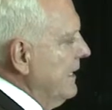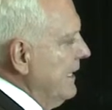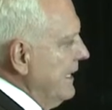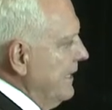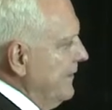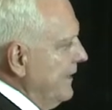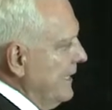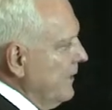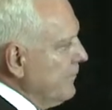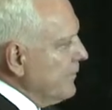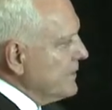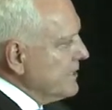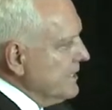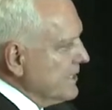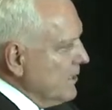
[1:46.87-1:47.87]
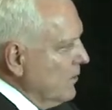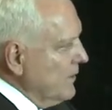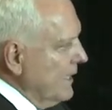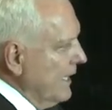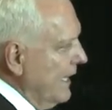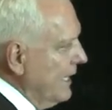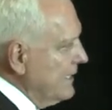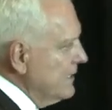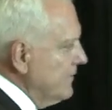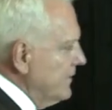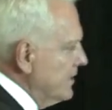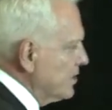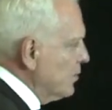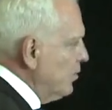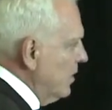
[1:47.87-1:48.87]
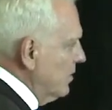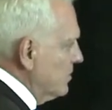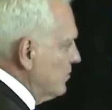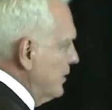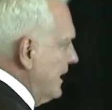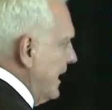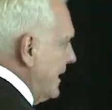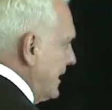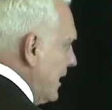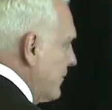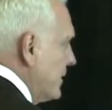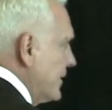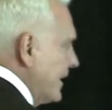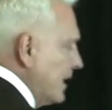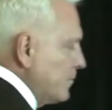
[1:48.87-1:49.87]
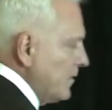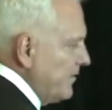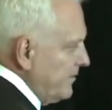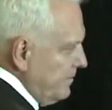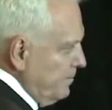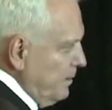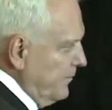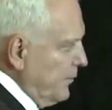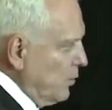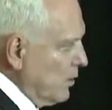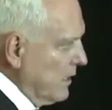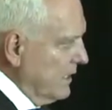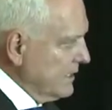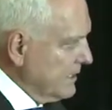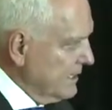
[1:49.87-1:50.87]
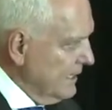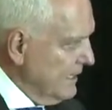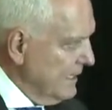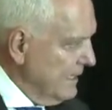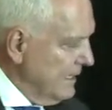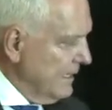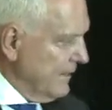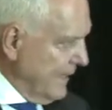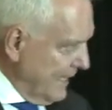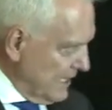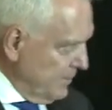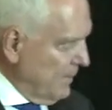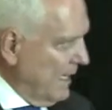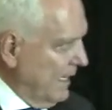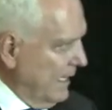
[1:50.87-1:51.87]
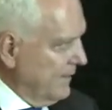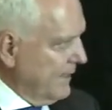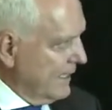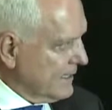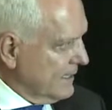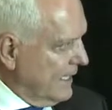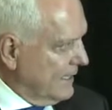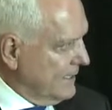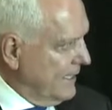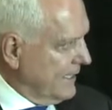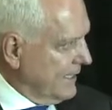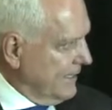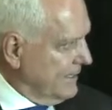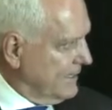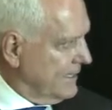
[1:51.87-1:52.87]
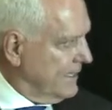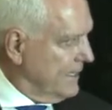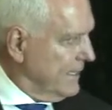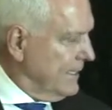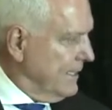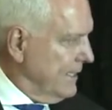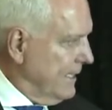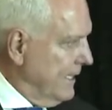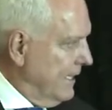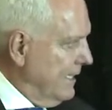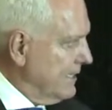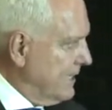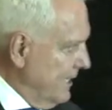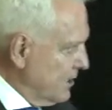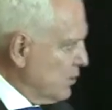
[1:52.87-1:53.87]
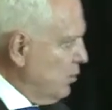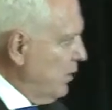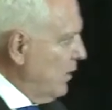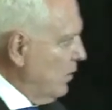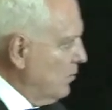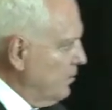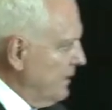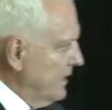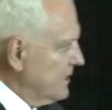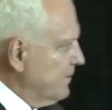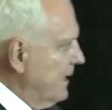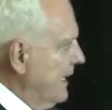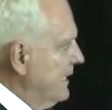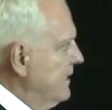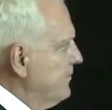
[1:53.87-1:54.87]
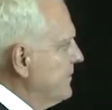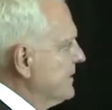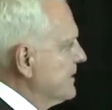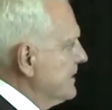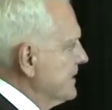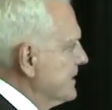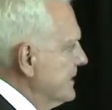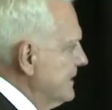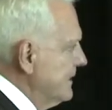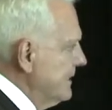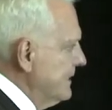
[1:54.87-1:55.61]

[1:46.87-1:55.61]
In the emphasis on the end of this quote, we had everything before us. That's mine, that's not Dickens. It's his quote, but it's my emphasis.